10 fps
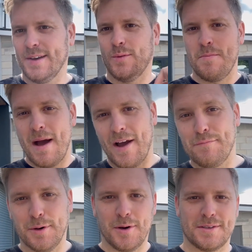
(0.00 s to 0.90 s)
we may have
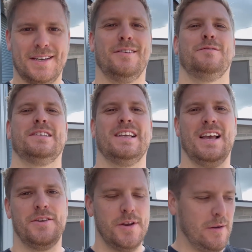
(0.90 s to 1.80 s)
bought ourselves
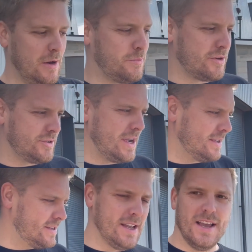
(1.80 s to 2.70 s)
a new little project.